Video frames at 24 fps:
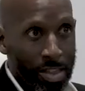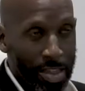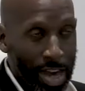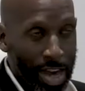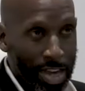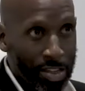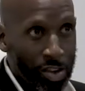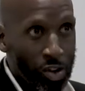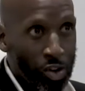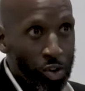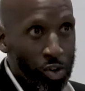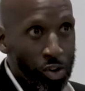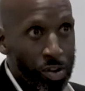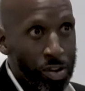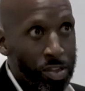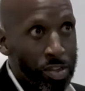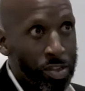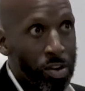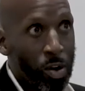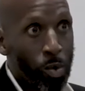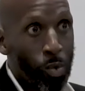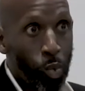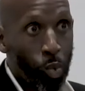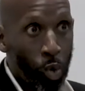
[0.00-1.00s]
that's good.
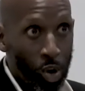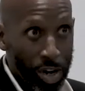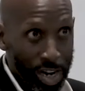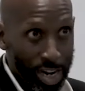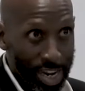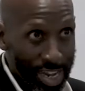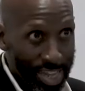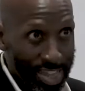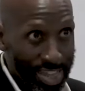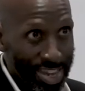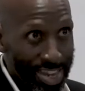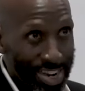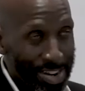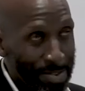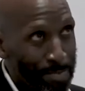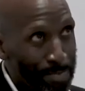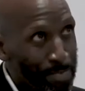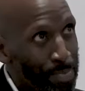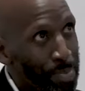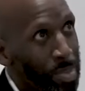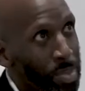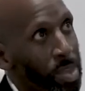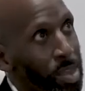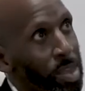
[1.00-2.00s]
So what is it?
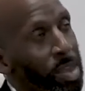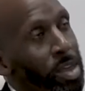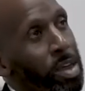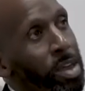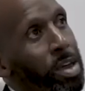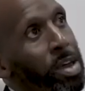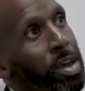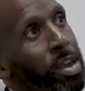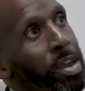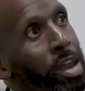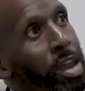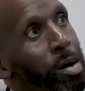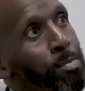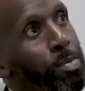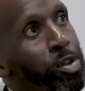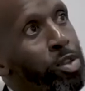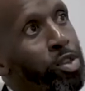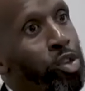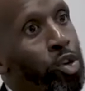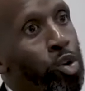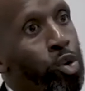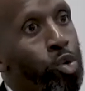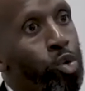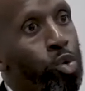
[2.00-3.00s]
Number
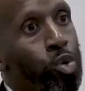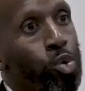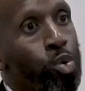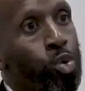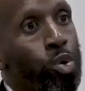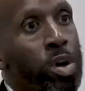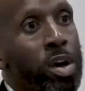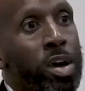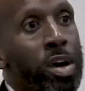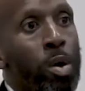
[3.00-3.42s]
two,